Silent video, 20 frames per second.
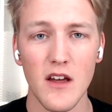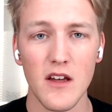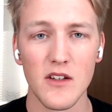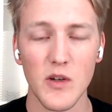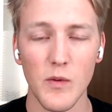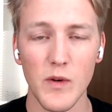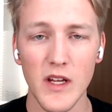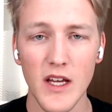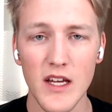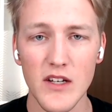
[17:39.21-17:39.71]

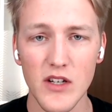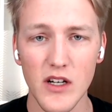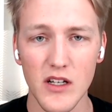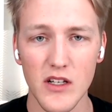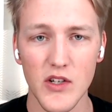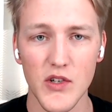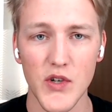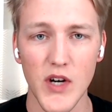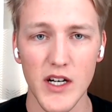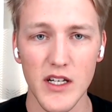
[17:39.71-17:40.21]
So when you guys are
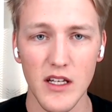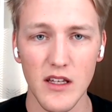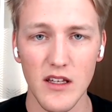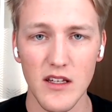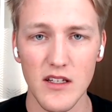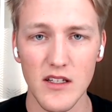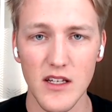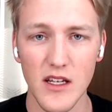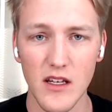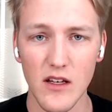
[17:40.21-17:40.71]
constructing
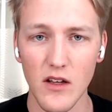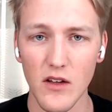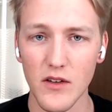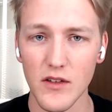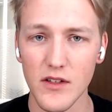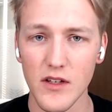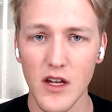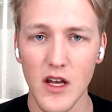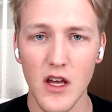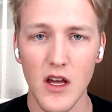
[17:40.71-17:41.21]
these
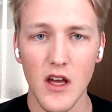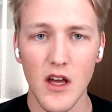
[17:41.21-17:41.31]
deals,